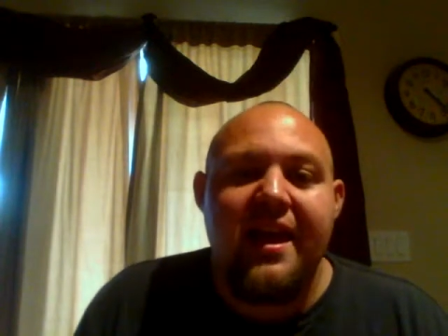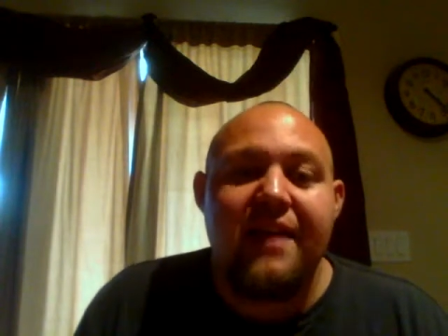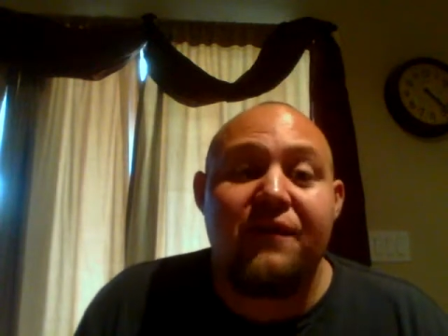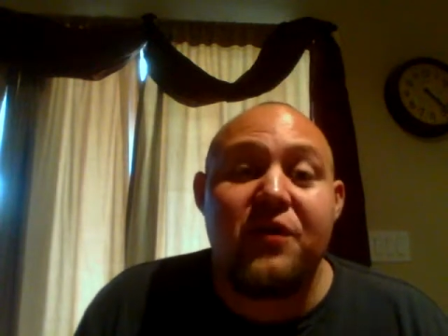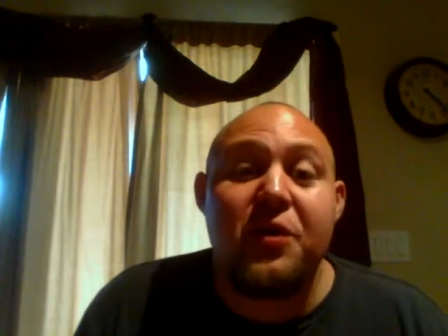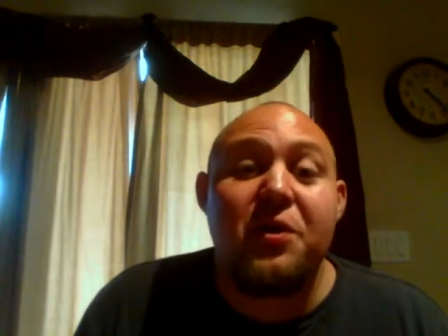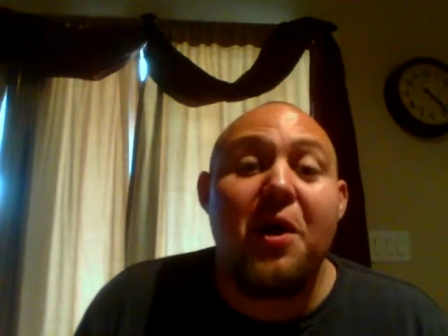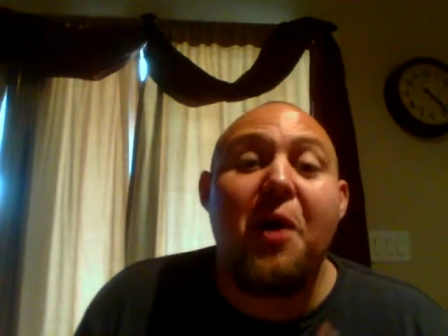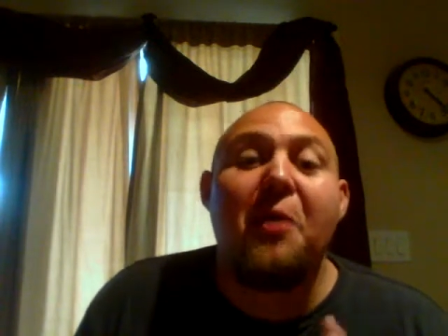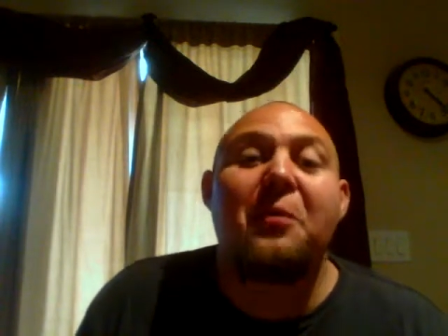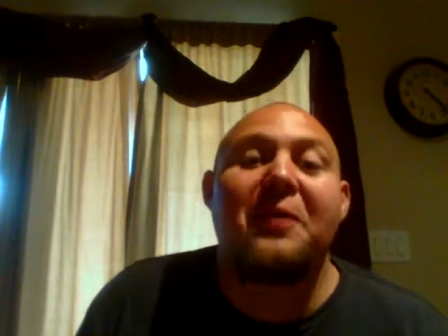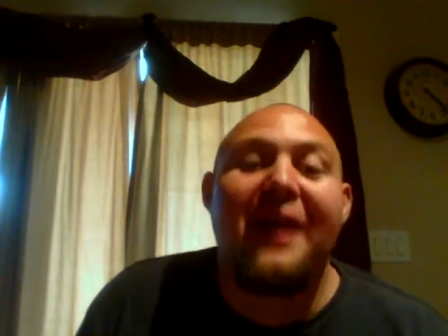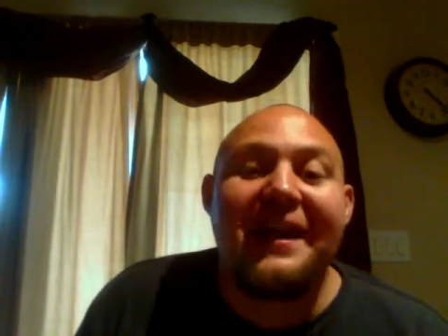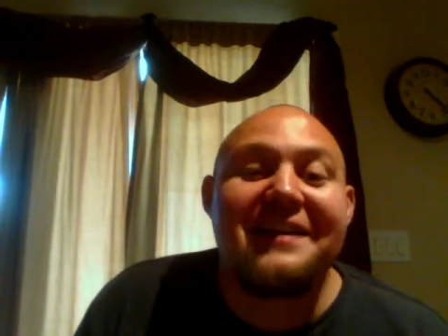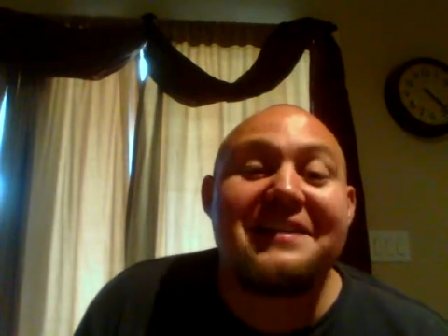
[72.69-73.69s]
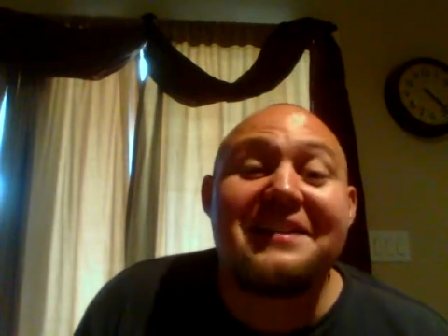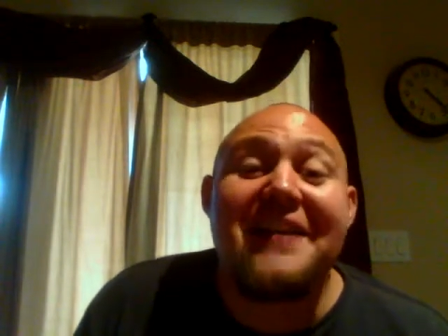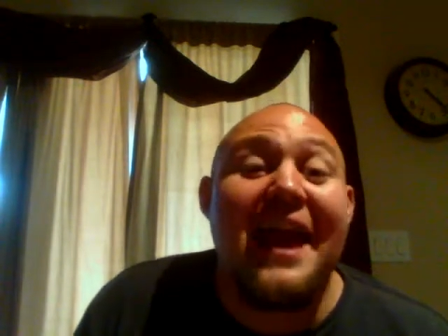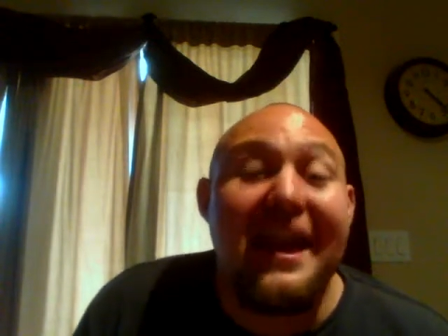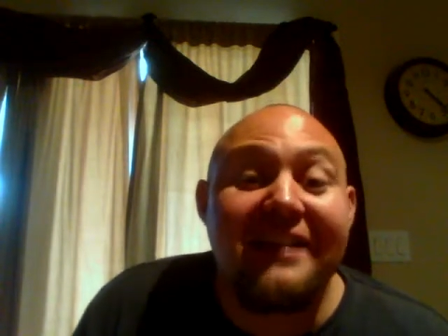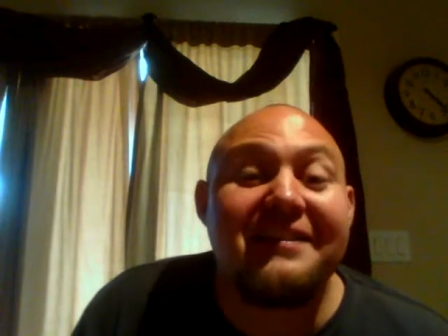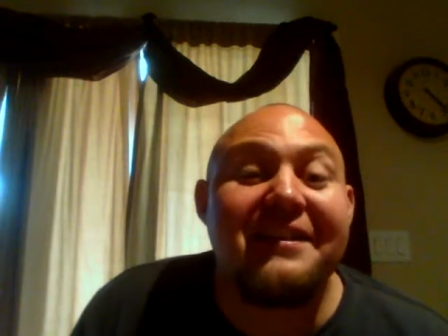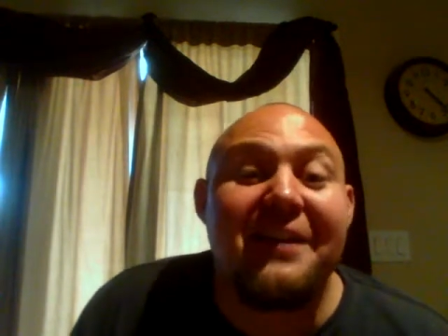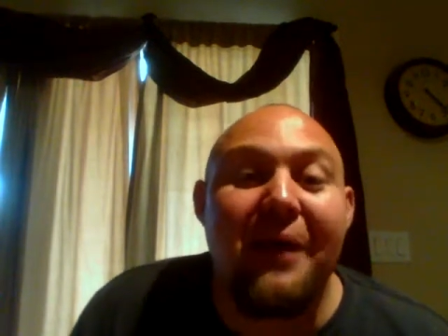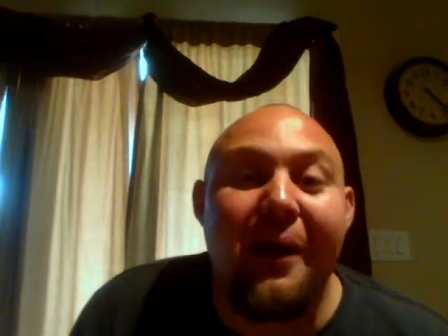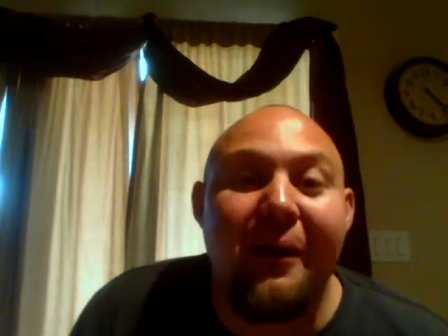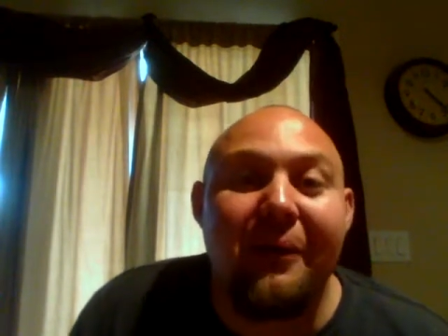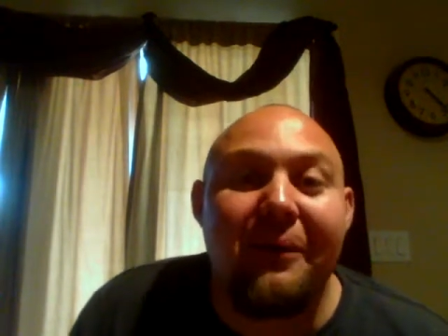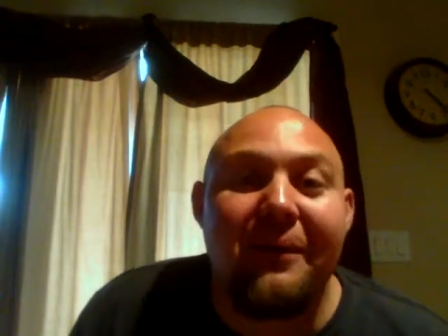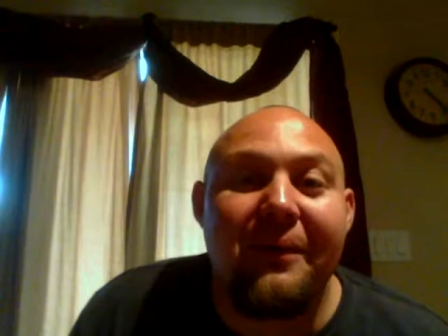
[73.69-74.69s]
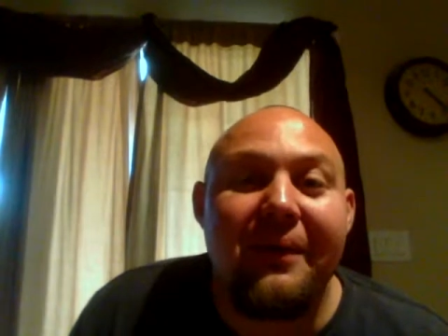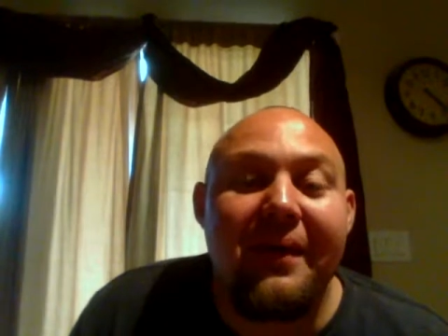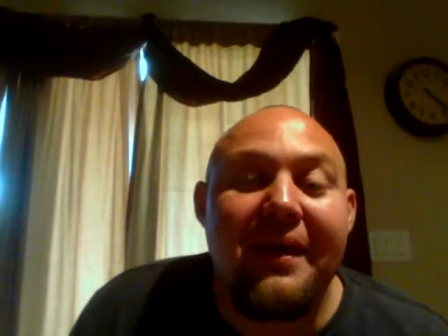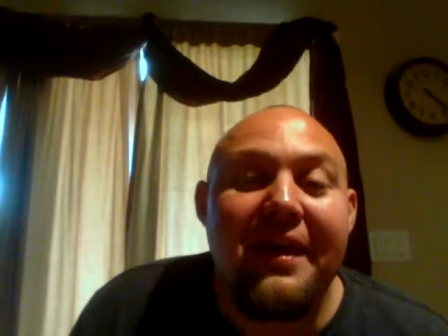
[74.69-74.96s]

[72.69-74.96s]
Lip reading: If you don't like Satan, though,